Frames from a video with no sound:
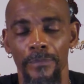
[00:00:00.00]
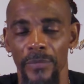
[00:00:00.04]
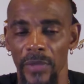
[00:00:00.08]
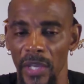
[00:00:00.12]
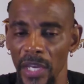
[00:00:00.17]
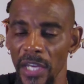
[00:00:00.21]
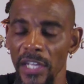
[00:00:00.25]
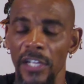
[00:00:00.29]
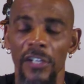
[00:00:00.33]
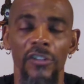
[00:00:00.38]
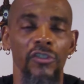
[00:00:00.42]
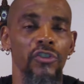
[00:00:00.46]

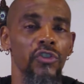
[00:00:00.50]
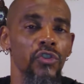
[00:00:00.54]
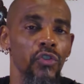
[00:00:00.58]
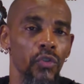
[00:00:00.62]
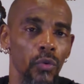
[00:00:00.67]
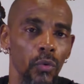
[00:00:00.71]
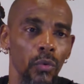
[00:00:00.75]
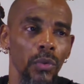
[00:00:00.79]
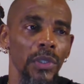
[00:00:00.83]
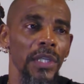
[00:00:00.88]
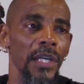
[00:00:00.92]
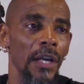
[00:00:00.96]
It is
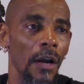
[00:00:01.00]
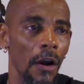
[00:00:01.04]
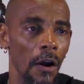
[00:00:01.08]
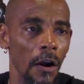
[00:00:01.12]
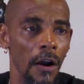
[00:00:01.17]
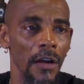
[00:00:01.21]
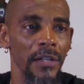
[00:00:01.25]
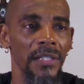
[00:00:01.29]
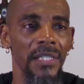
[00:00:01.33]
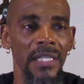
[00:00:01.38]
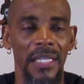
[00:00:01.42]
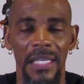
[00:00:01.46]
truly
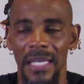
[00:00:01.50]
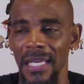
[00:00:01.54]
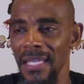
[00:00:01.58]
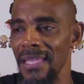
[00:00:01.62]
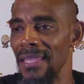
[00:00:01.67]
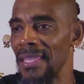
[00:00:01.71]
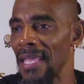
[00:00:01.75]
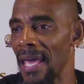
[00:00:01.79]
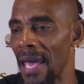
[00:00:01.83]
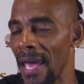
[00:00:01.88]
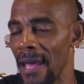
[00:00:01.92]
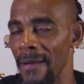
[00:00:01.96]
hard to
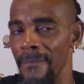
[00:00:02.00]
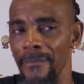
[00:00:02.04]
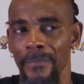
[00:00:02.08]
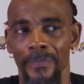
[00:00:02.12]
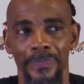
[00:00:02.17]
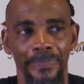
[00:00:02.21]
get that